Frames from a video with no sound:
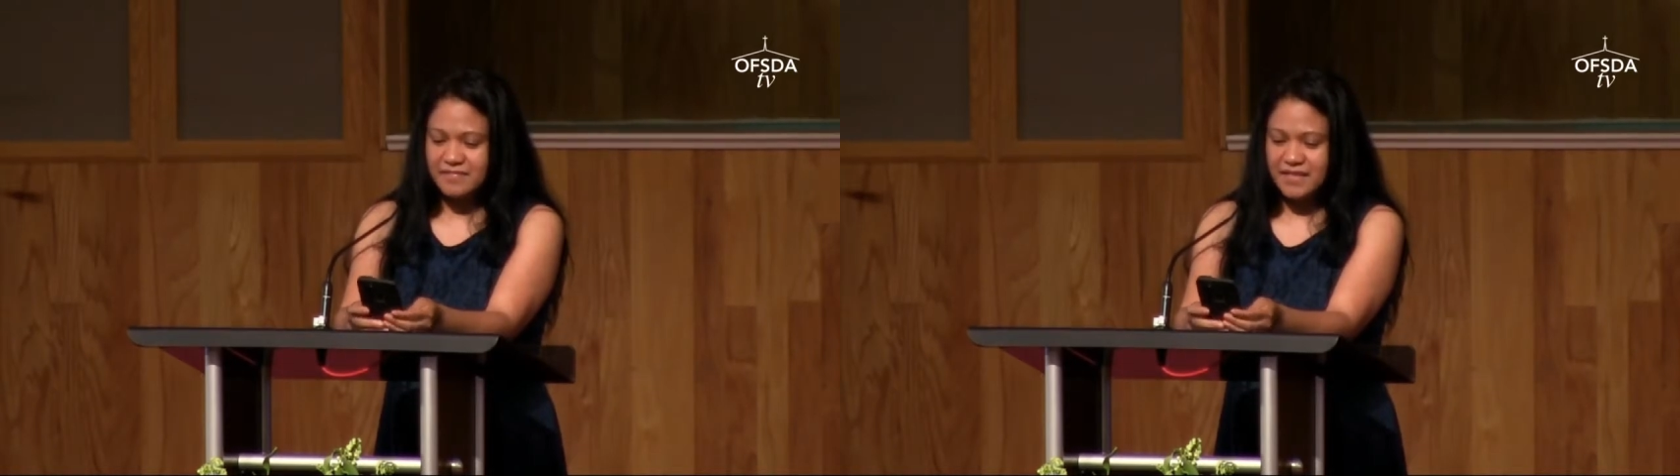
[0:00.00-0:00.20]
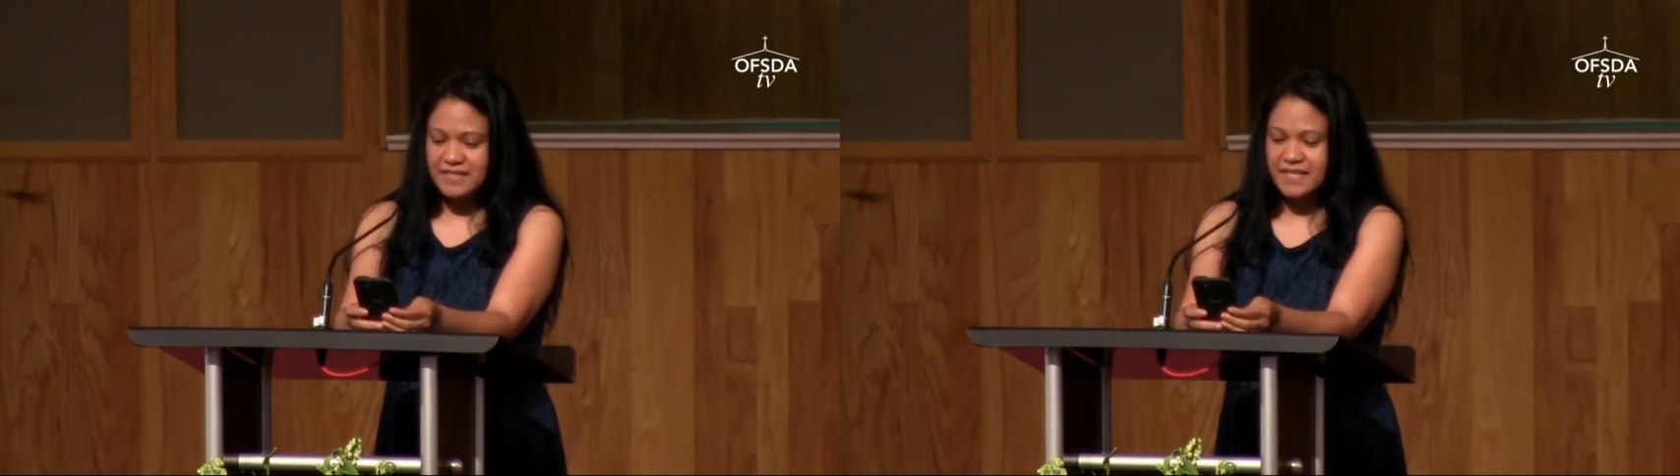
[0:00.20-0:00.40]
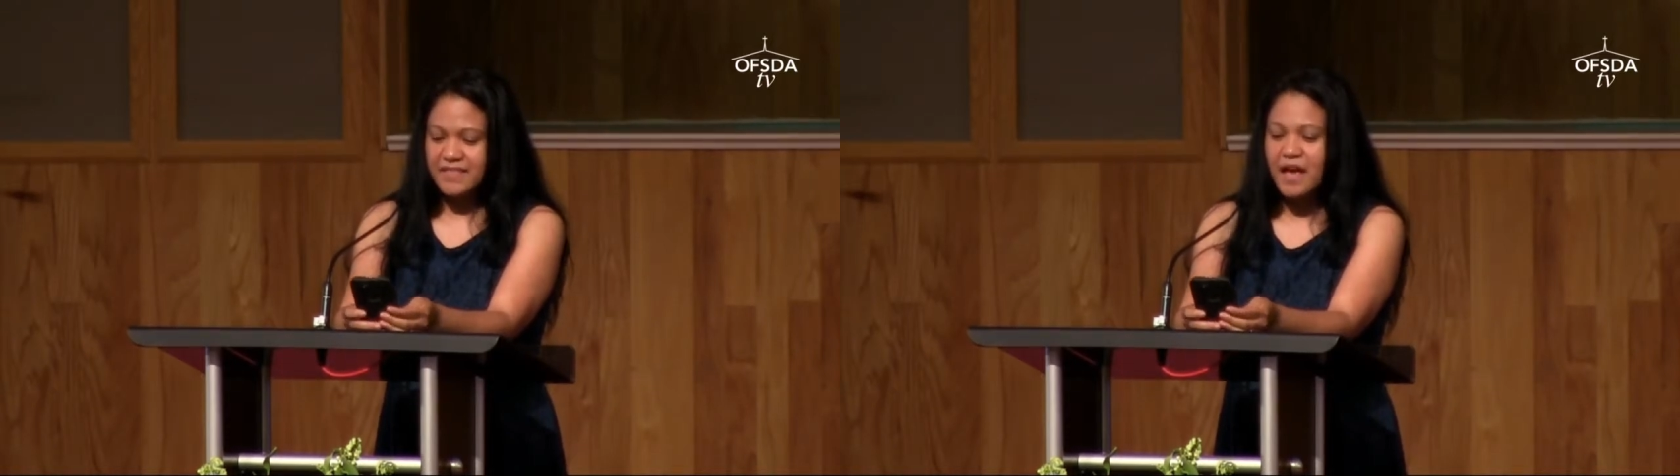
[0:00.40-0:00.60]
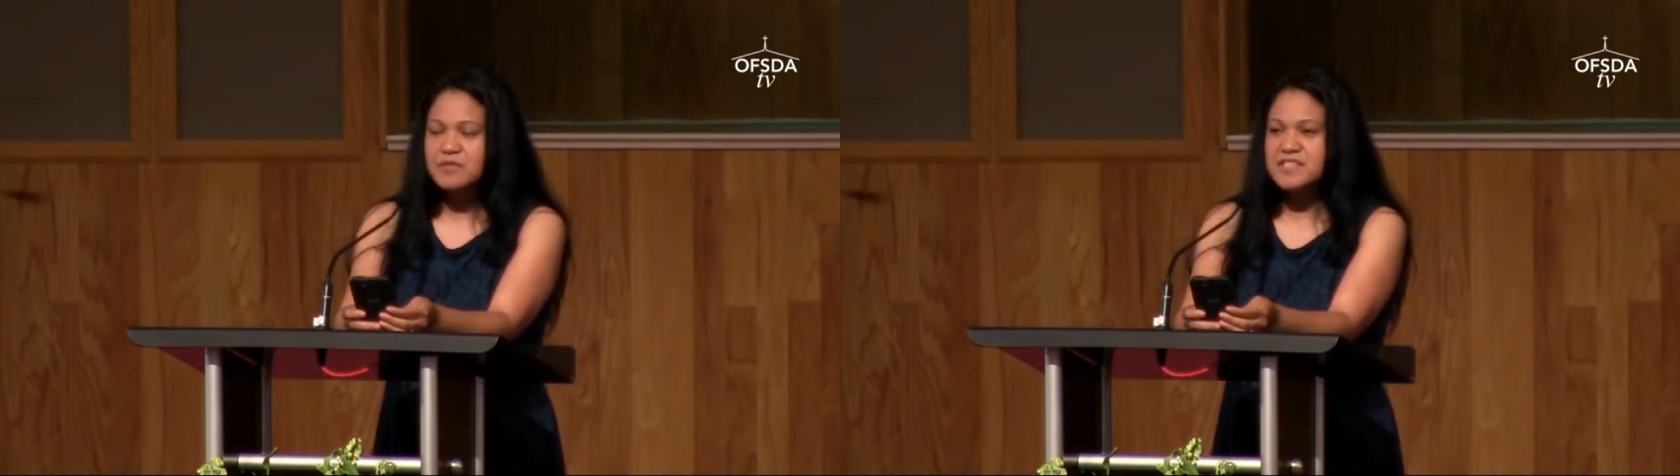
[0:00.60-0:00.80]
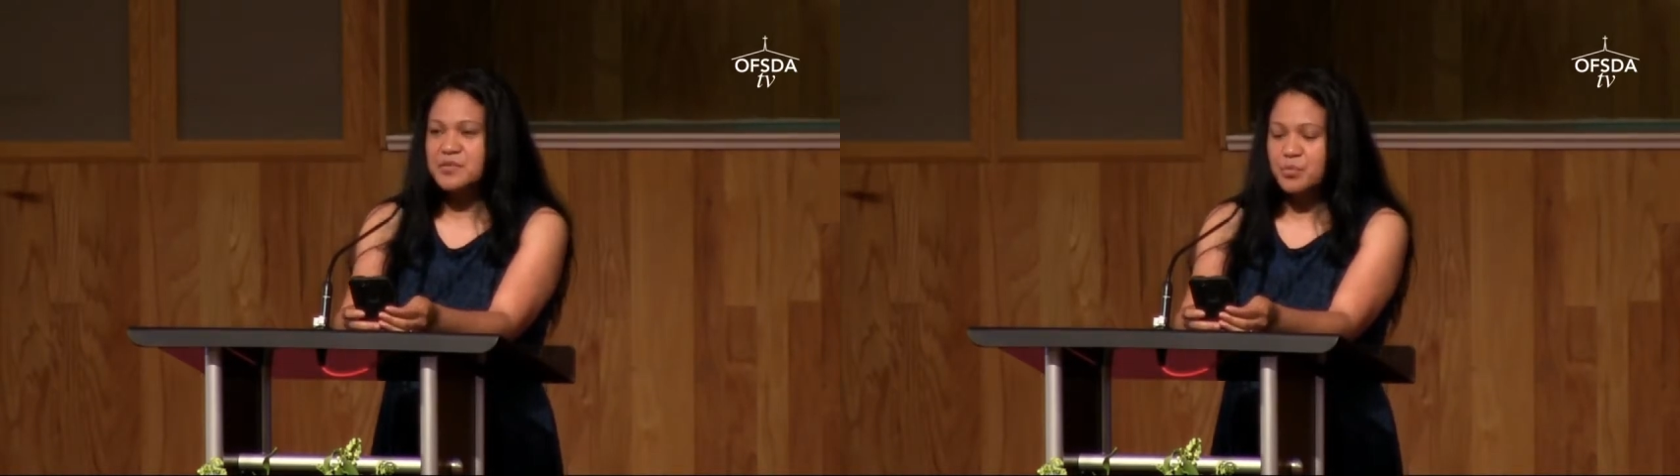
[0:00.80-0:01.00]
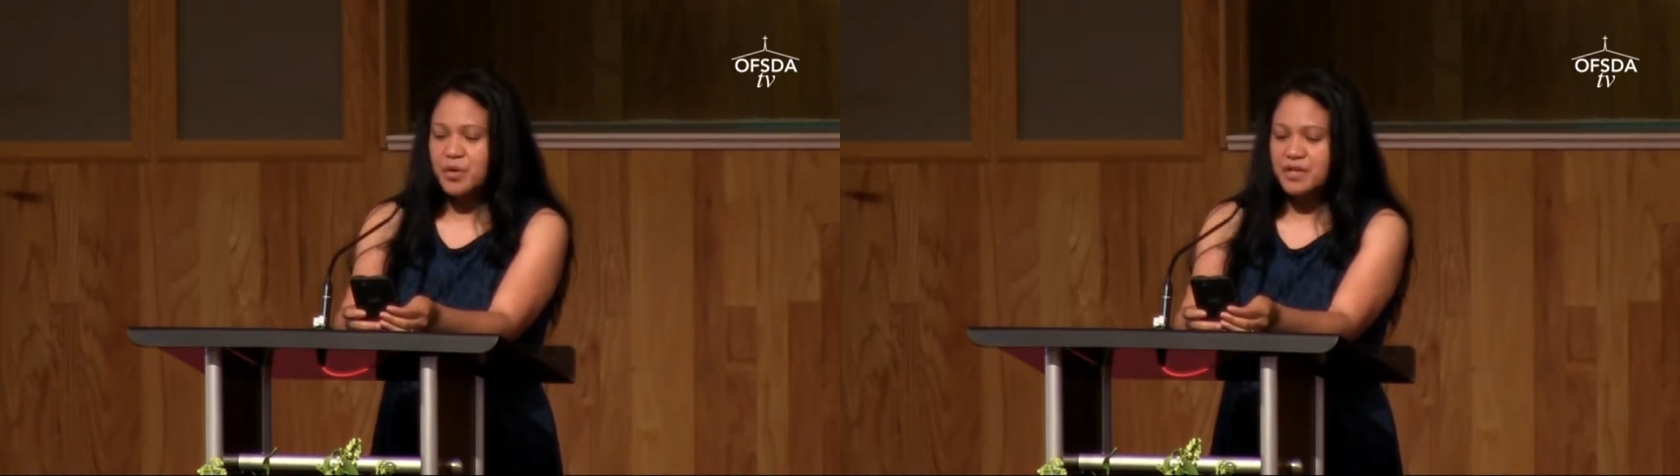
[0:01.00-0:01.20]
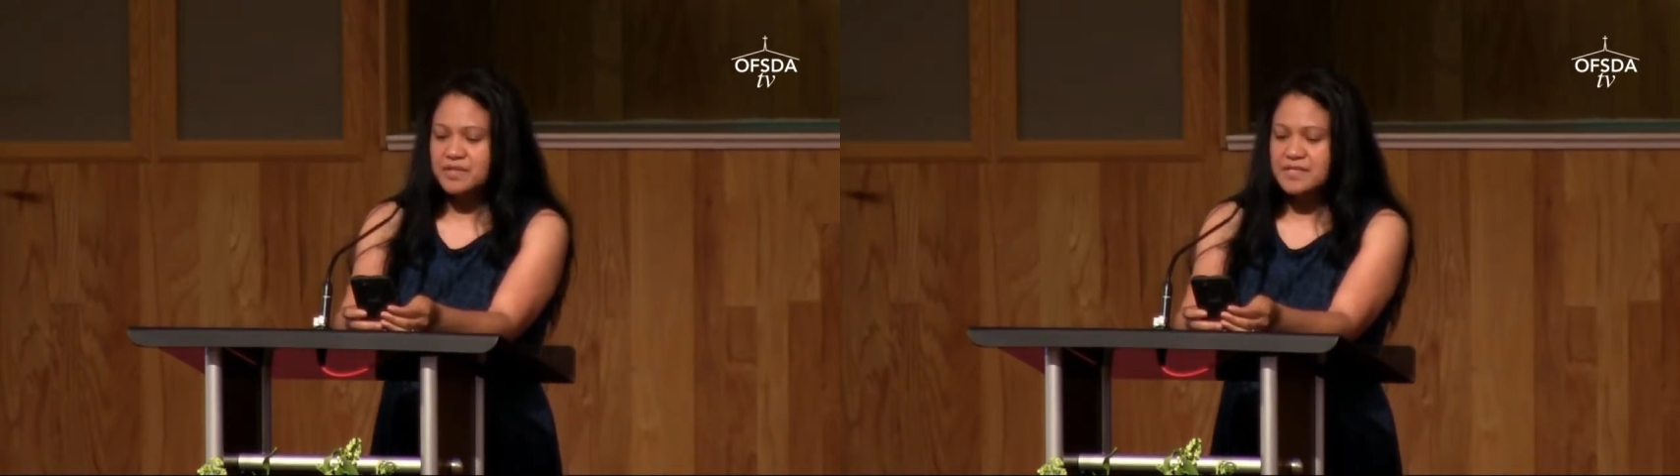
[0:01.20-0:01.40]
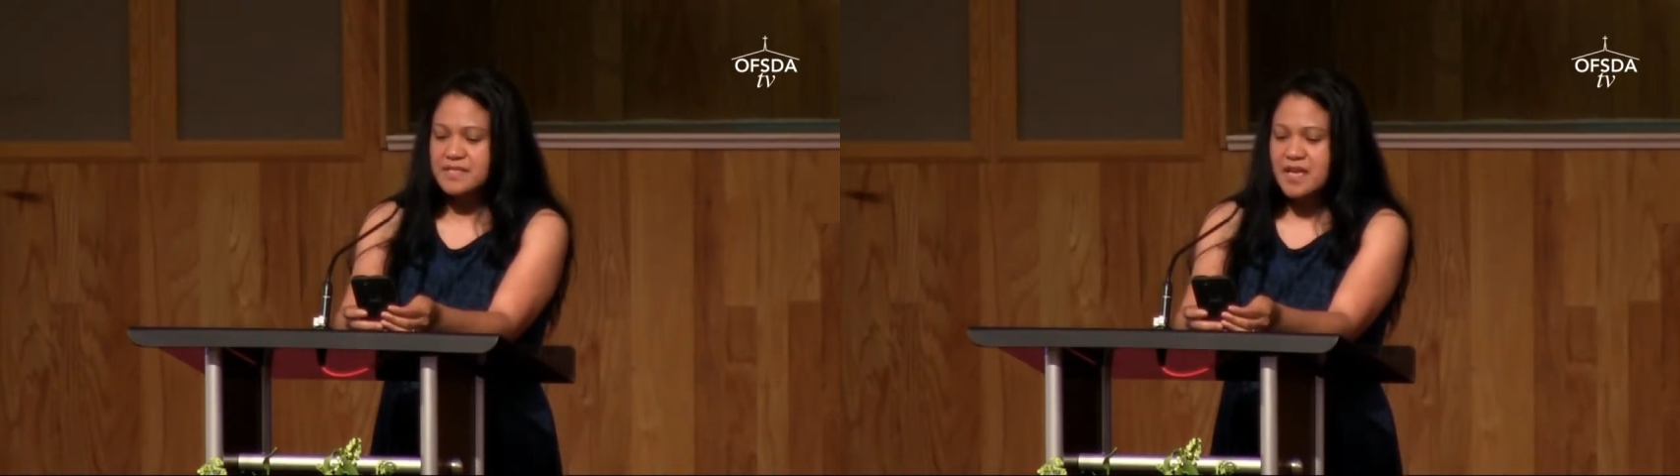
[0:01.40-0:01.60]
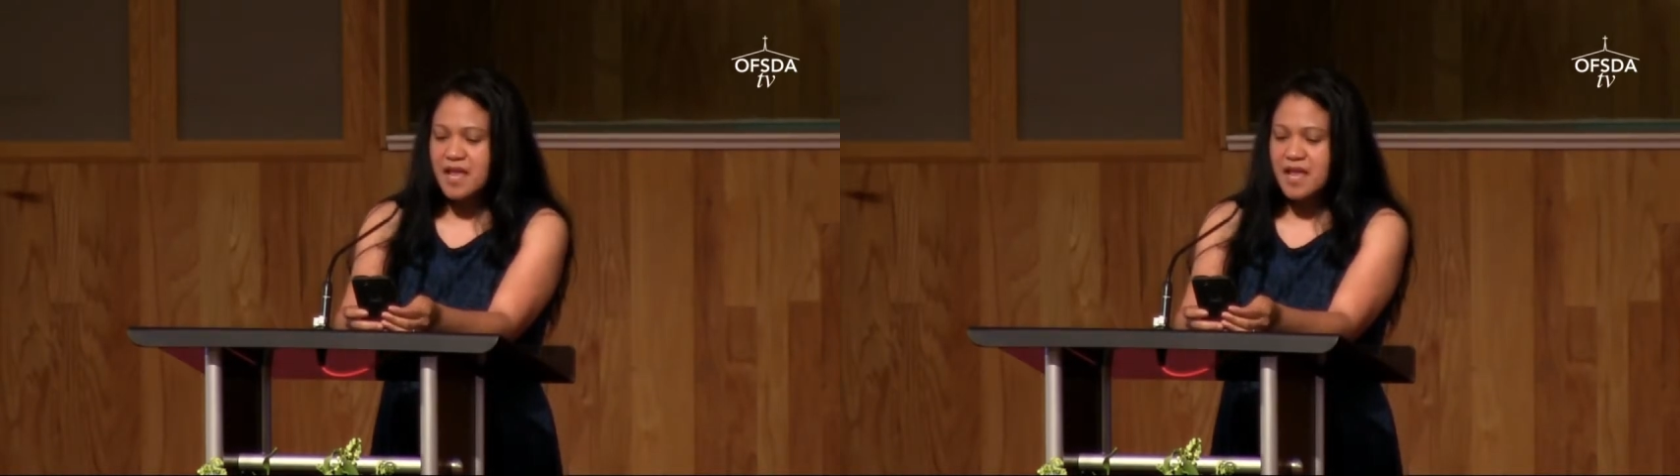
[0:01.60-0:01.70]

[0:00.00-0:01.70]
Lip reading: It's 1,000 words.